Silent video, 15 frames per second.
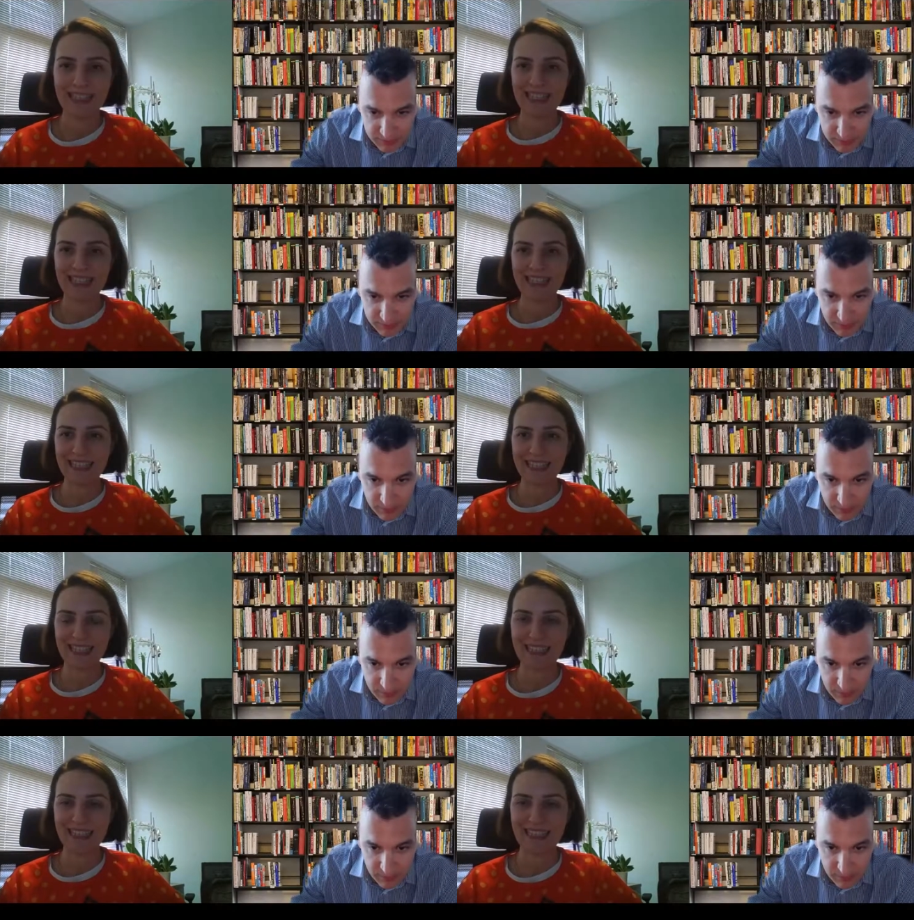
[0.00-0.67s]

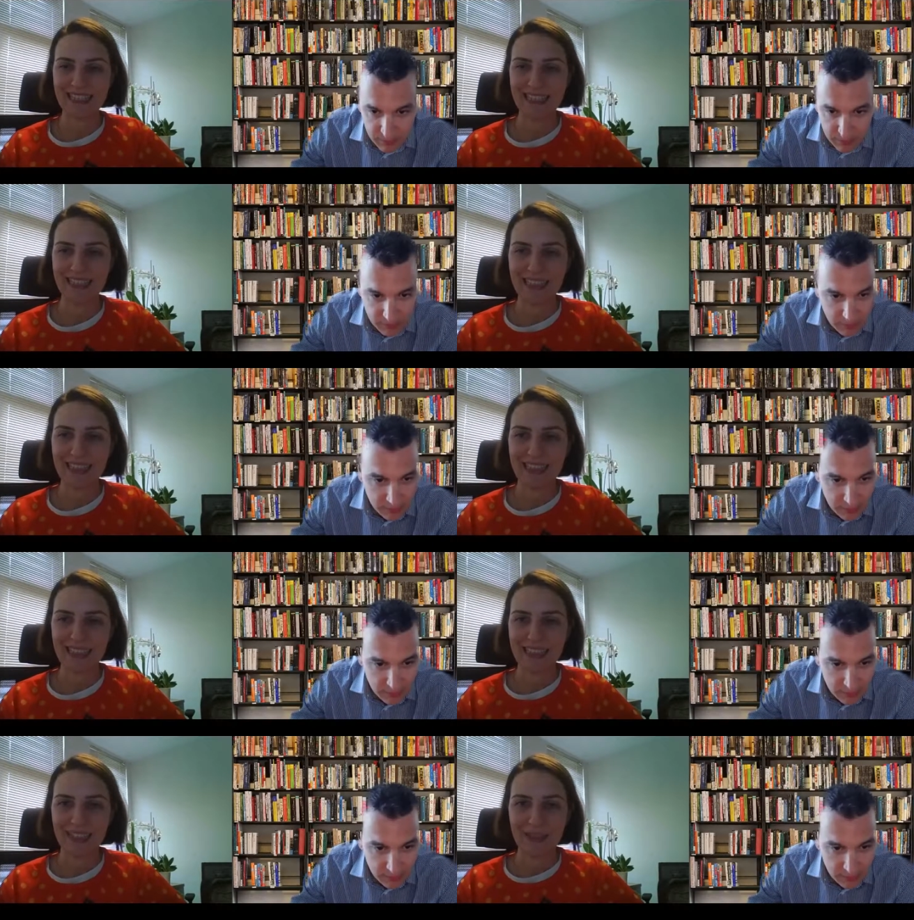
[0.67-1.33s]

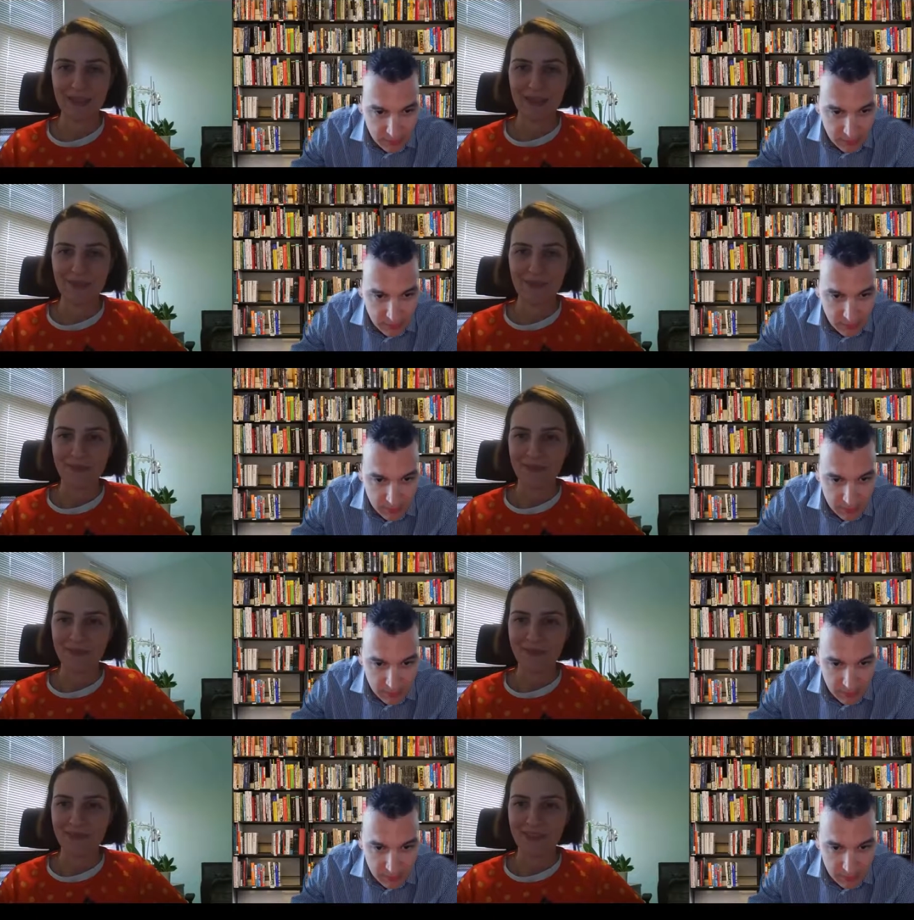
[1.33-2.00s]

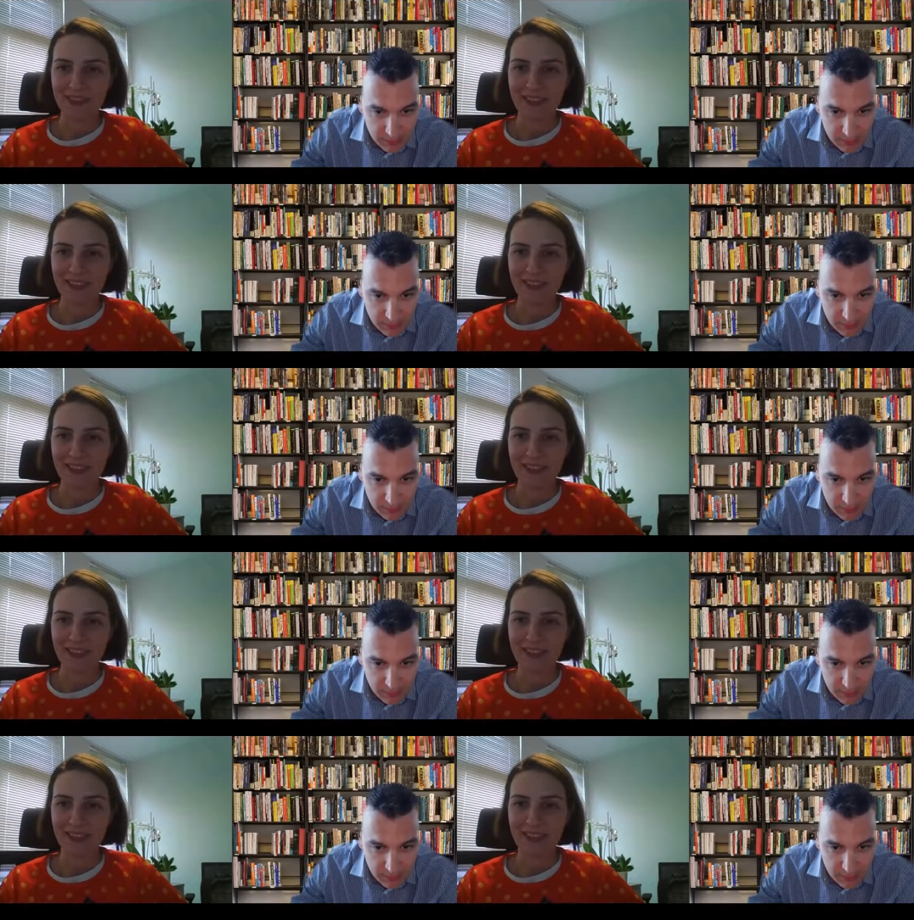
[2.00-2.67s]

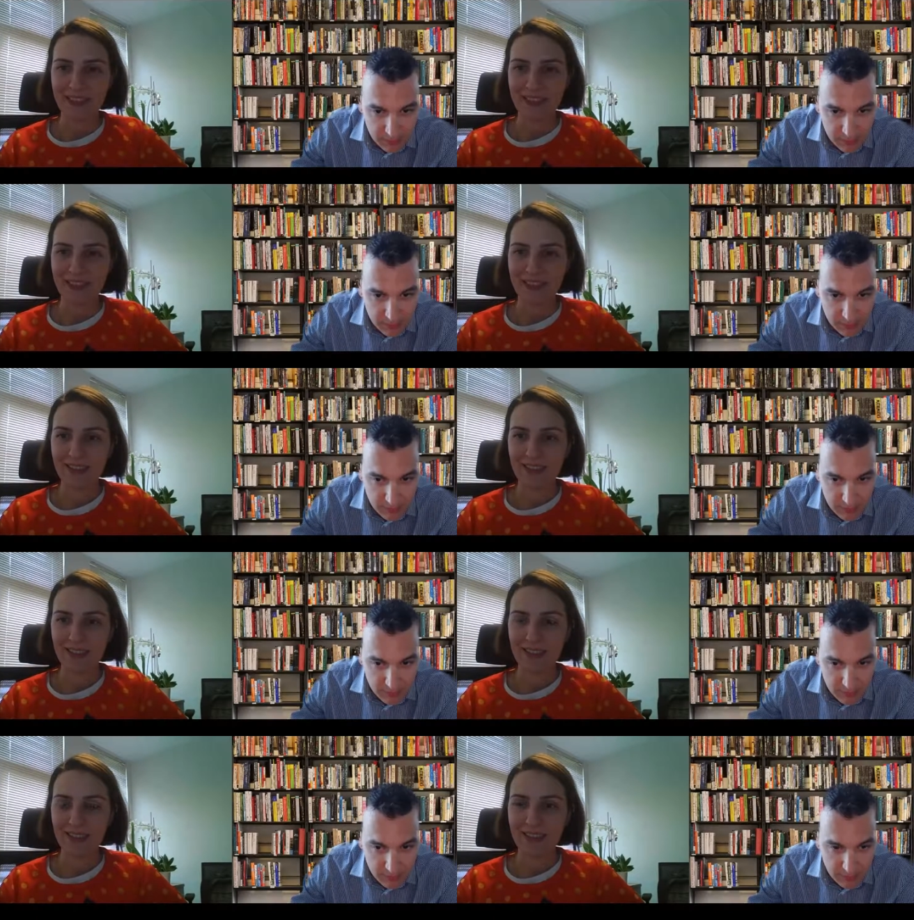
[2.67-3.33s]

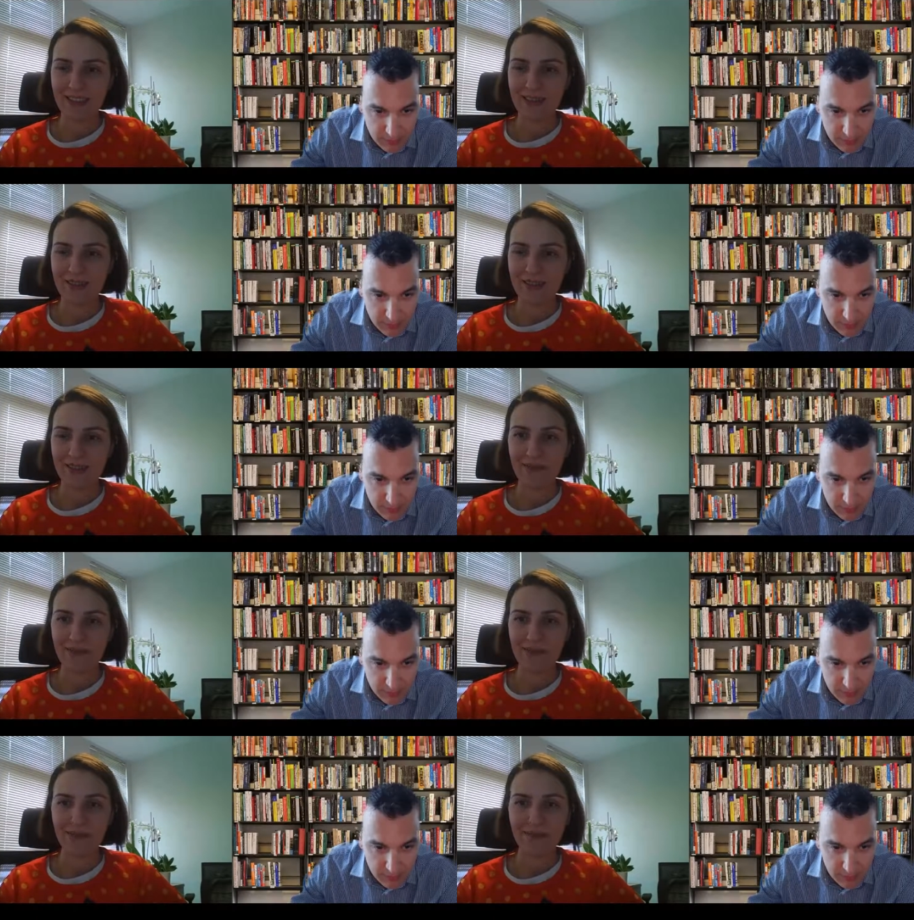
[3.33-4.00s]

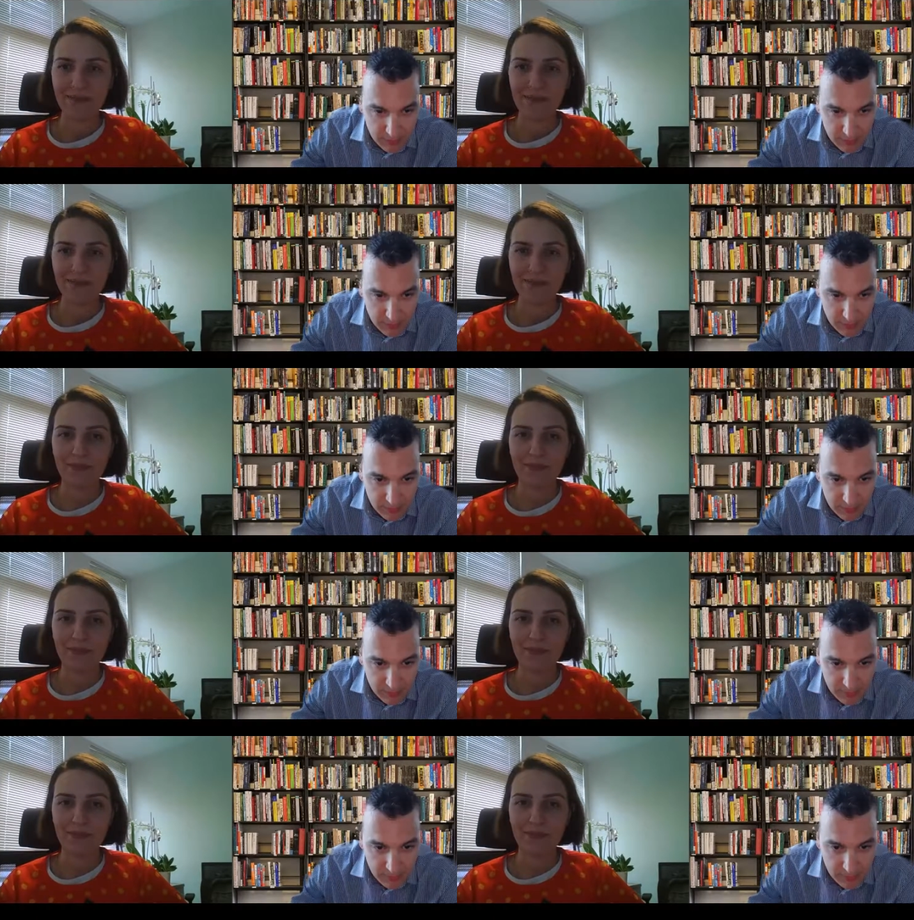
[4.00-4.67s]

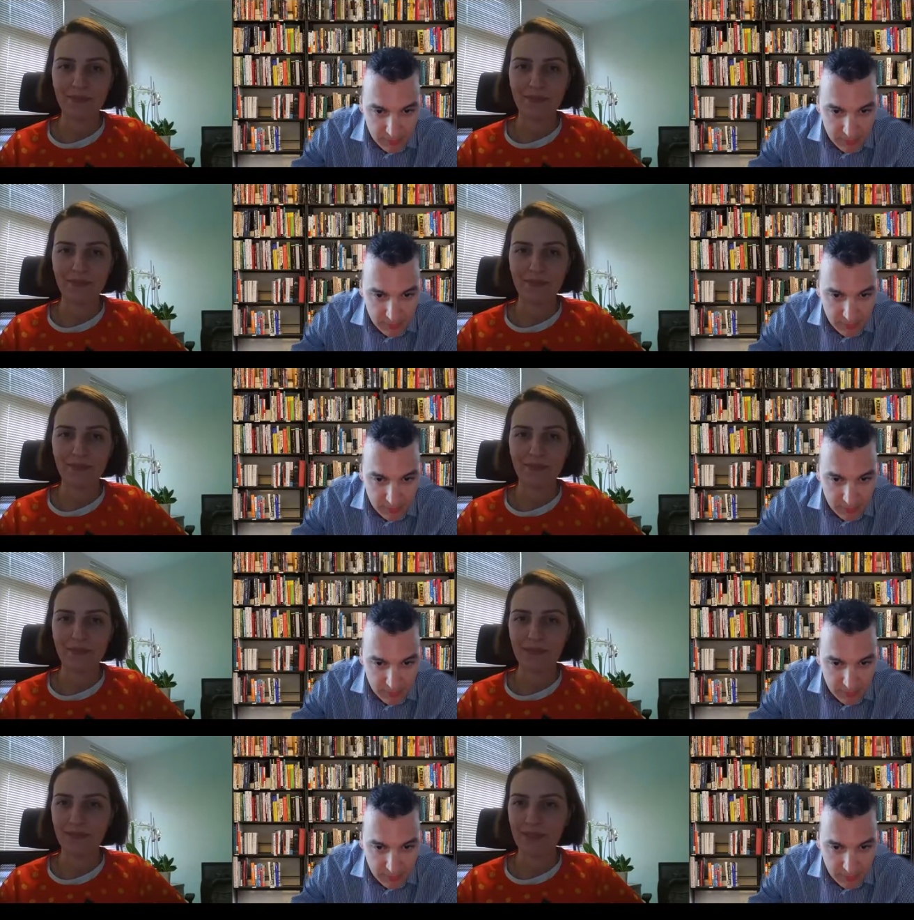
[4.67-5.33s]

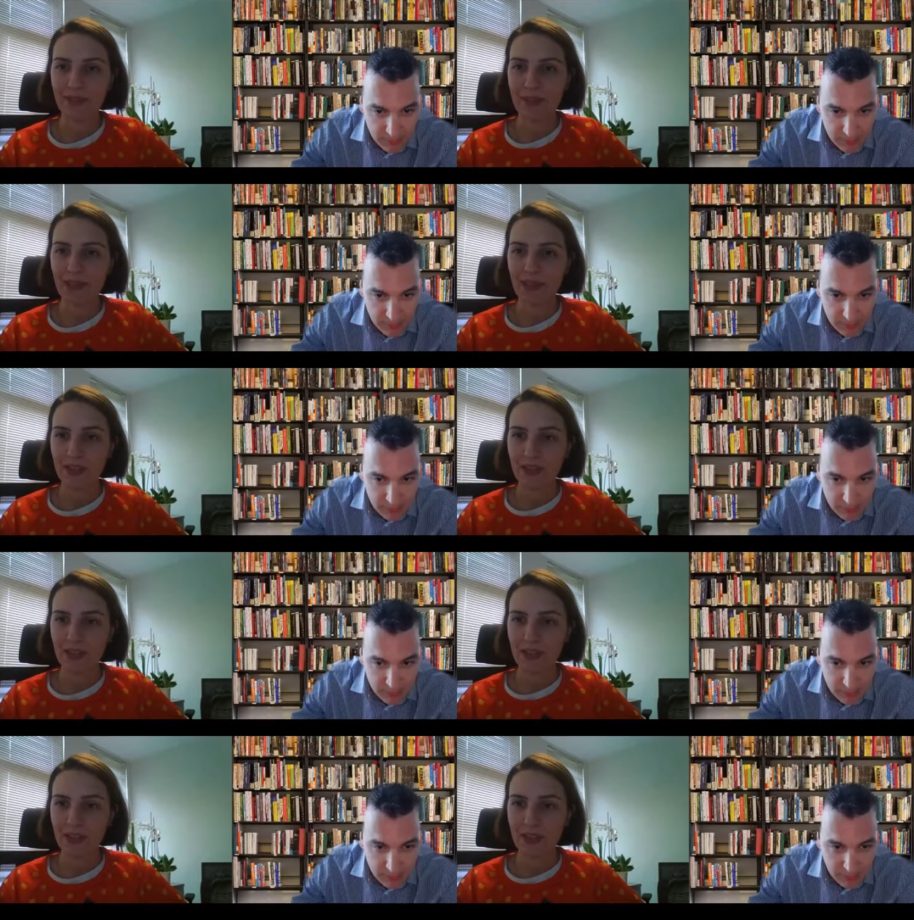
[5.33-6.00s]

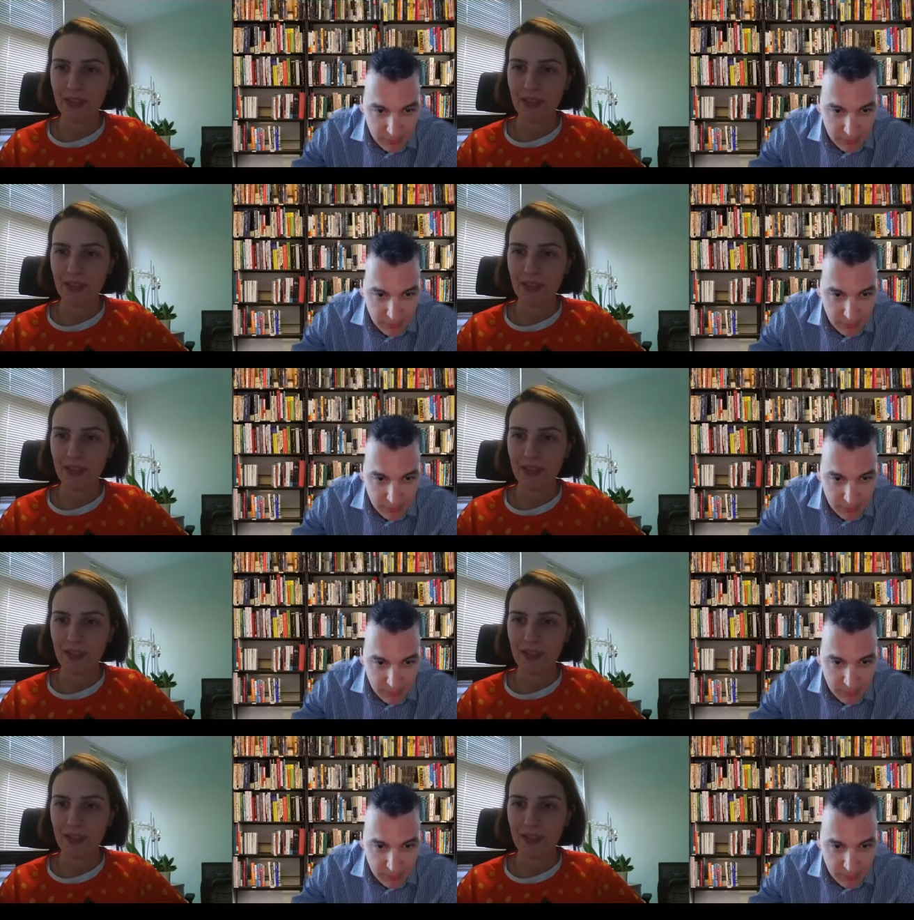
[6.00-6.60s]
[no speech]